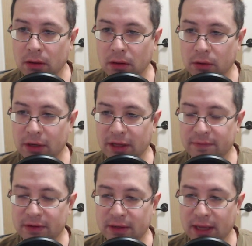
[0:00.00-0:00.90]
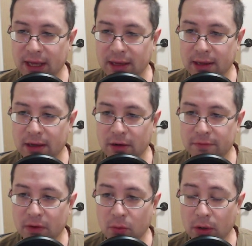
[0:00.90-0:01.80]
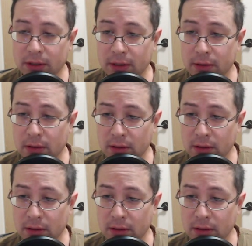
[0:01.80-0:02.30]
could even take here if I wanted?